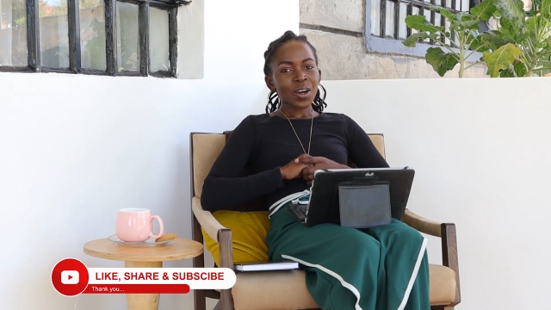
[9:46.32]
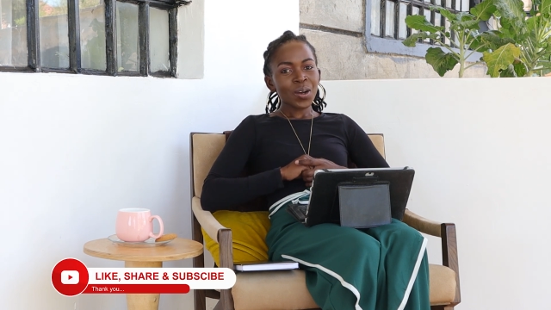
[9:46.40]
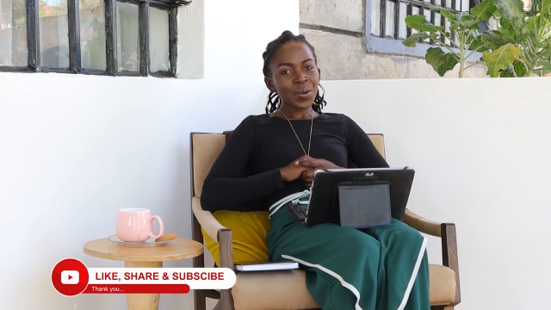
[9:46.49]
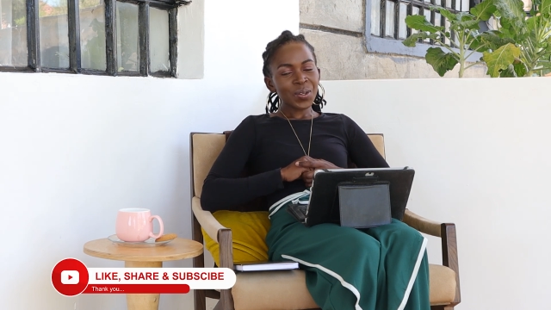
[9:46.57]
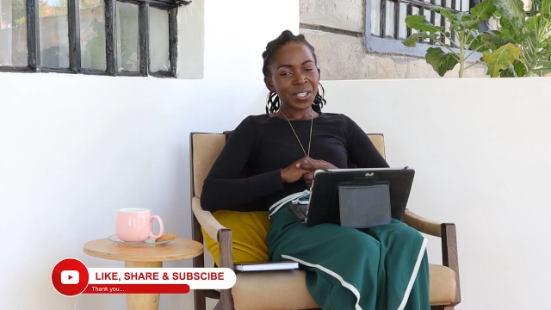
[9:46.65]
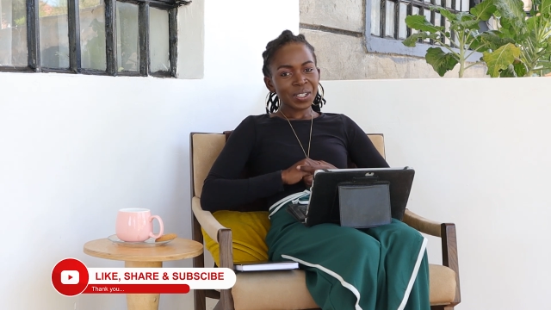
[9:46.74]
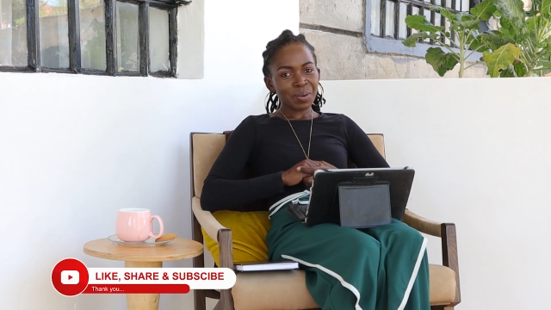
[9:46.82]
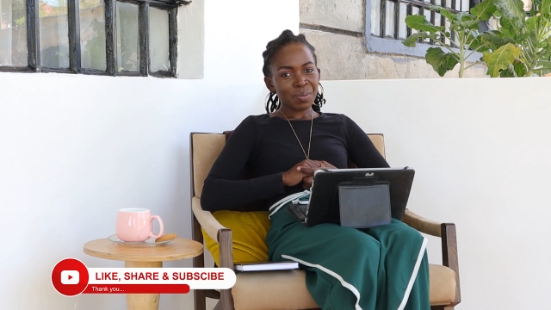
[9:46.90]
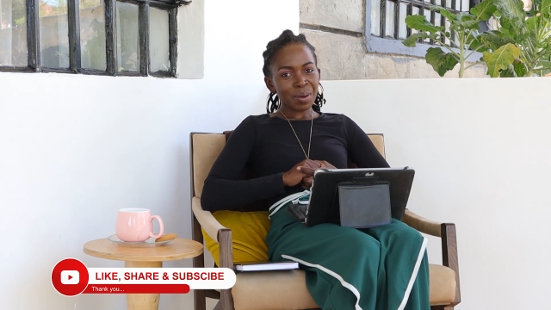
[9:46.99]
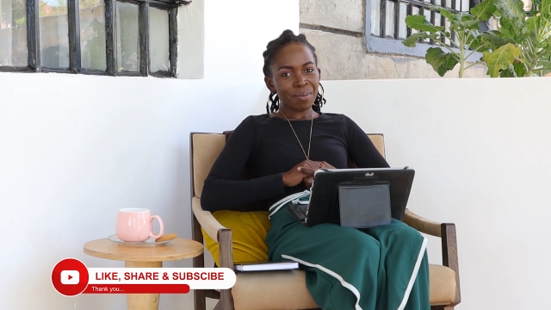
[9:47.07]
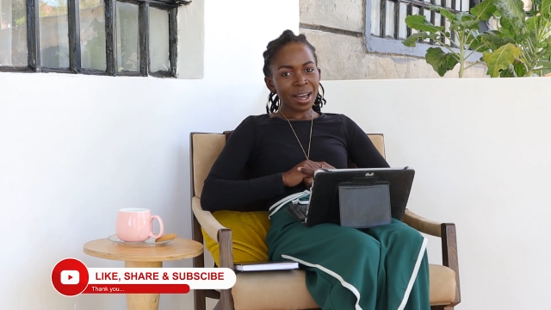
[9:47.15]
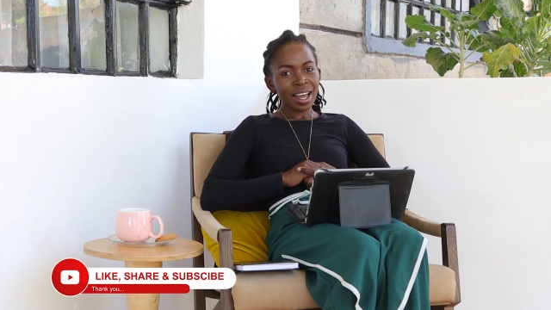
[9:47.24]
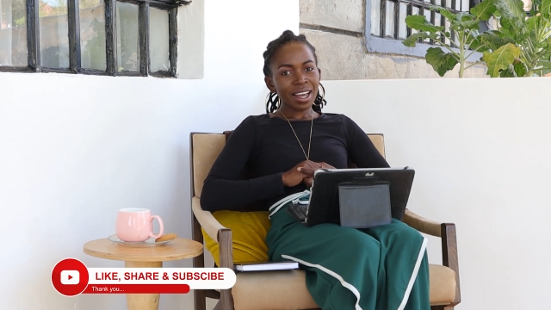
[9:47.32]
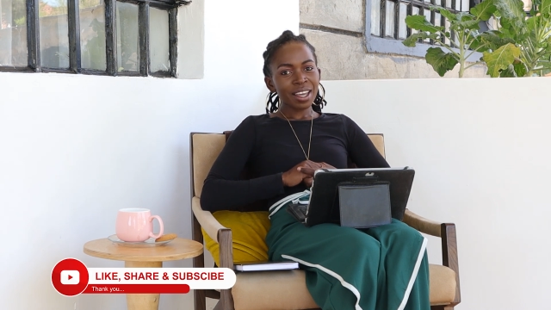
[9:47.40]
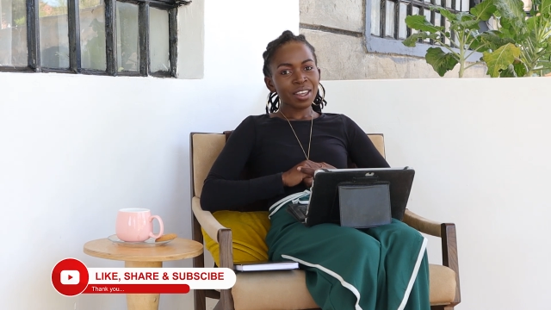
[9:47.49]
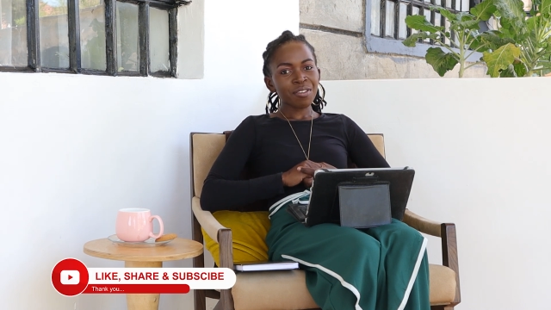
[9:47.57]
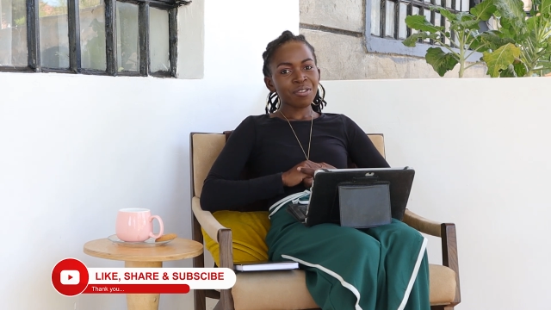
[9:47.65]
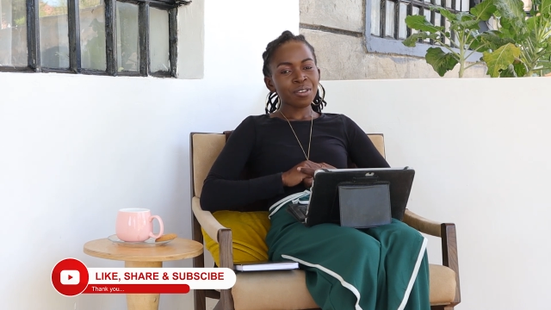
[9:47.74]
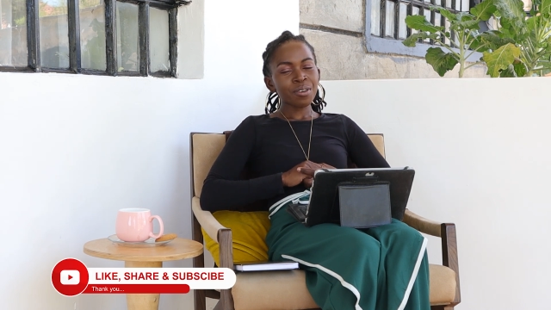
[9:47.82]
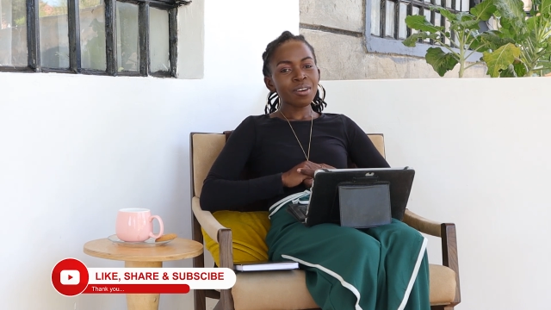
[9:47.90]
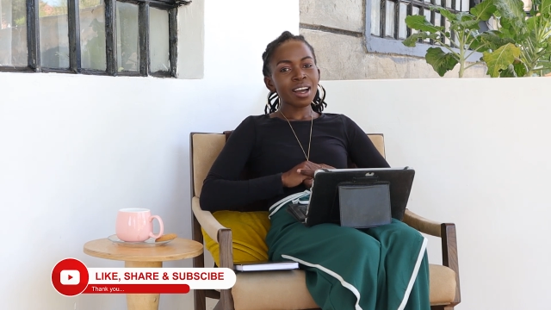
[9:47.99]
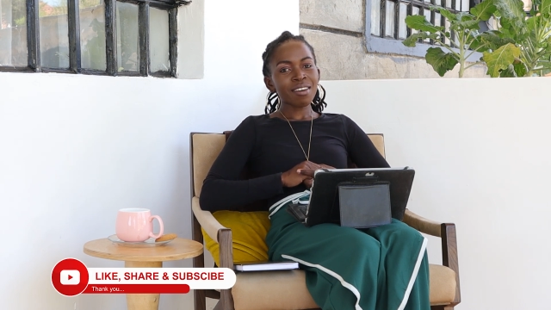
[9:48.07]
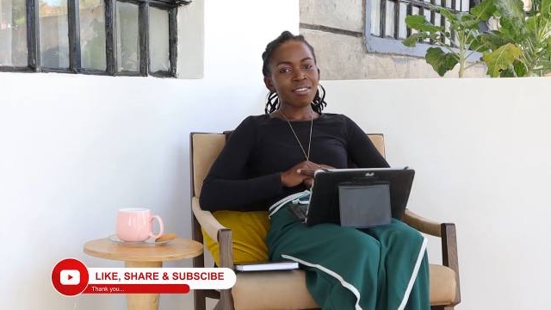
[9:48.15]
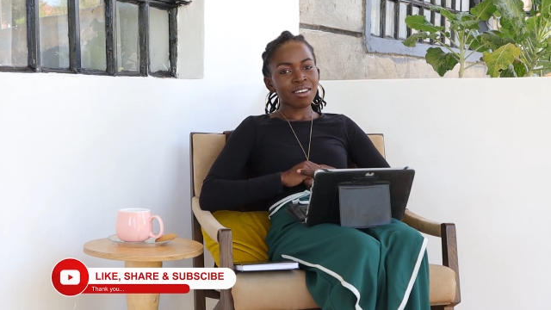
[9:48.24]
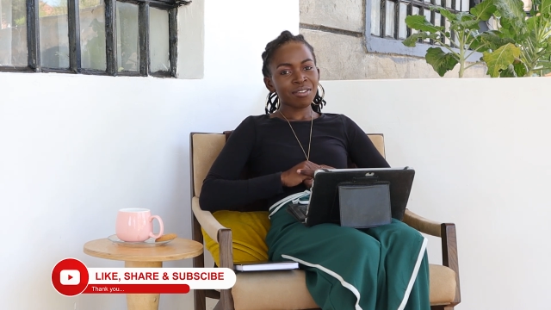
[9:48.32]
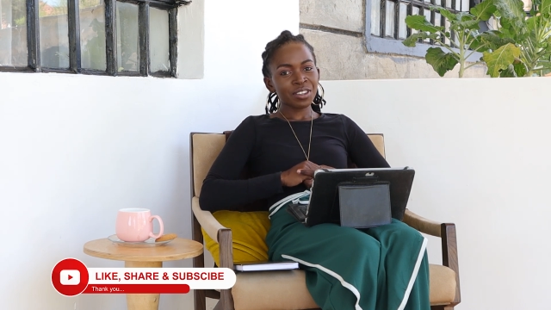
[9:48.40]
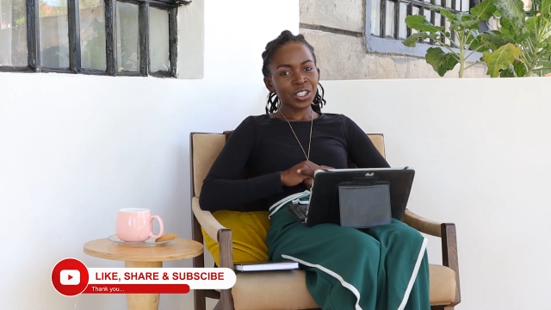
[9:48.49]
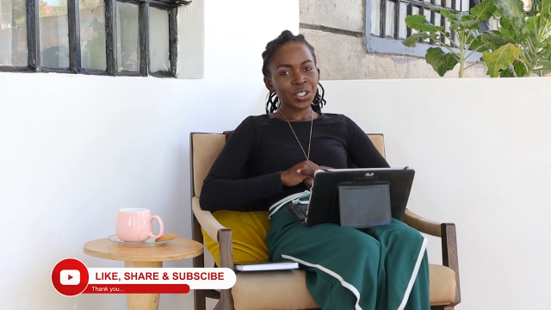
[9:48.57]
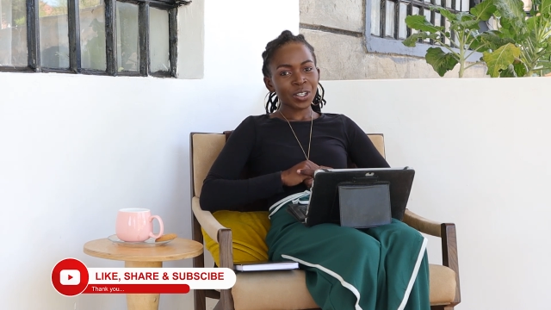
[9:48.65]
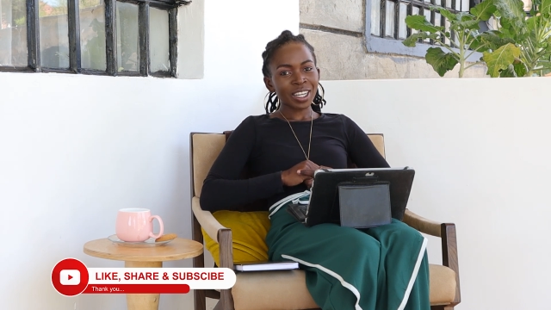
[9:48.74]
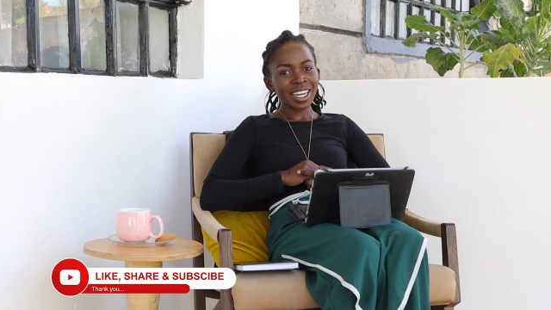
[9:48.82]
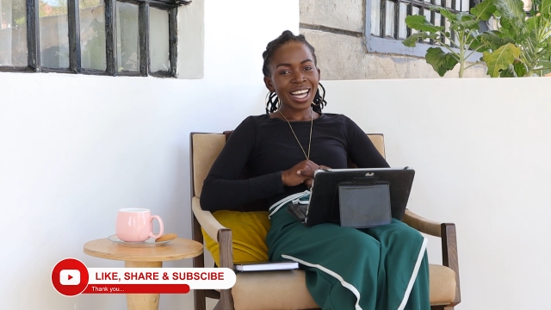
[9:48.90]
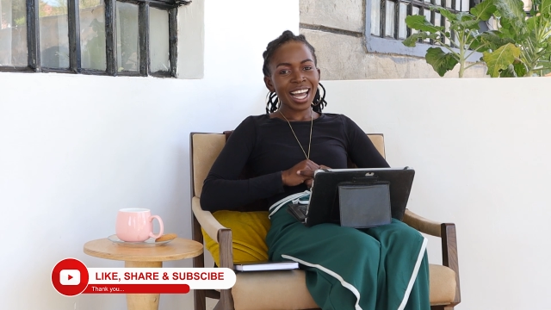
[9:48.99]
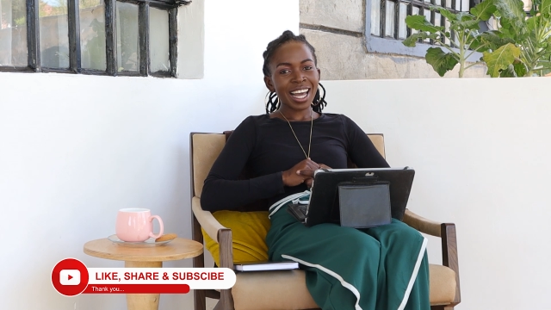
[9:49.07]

Always remember, if you have a vision,